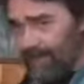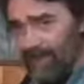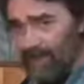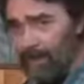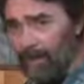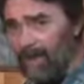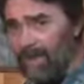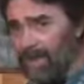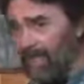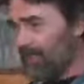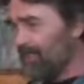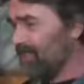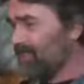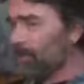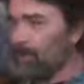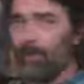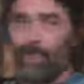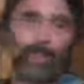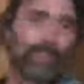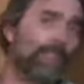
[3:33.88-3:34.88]
this because
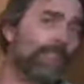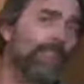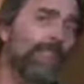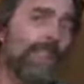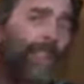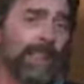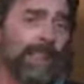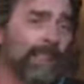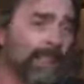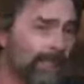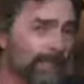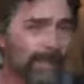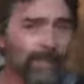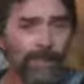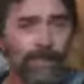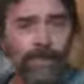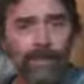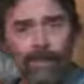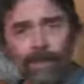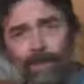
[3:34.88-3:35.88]
you were good,
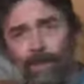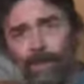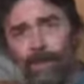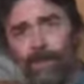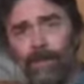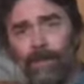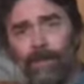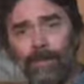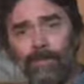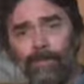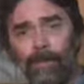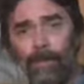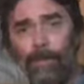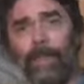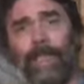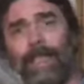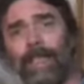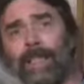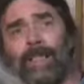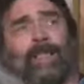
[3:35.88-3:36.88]
but
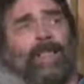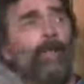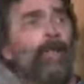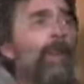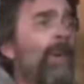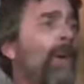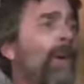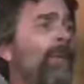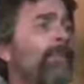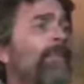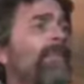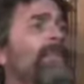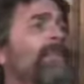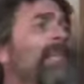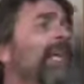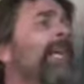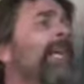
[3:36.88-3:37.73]
because he promised